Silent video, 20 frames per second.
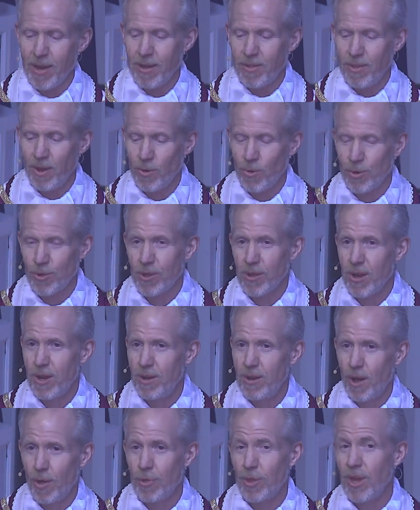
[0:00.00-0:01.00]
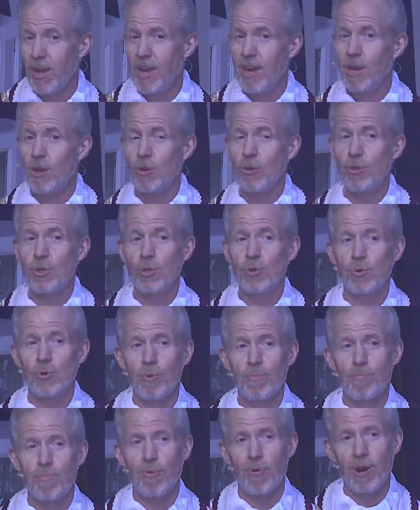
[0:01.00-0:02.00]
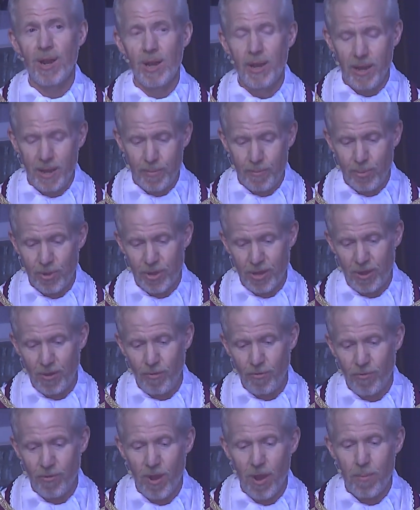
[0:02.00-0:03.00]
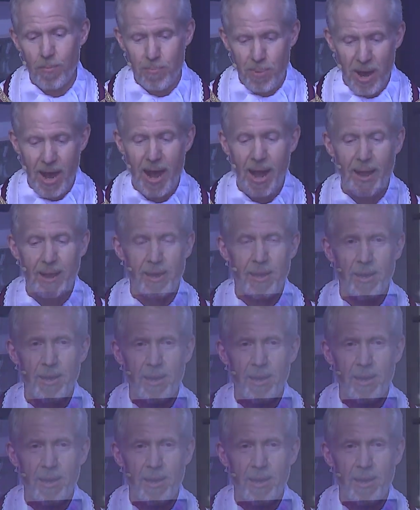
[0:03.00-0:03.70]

There was nothing he could do to bring himself back.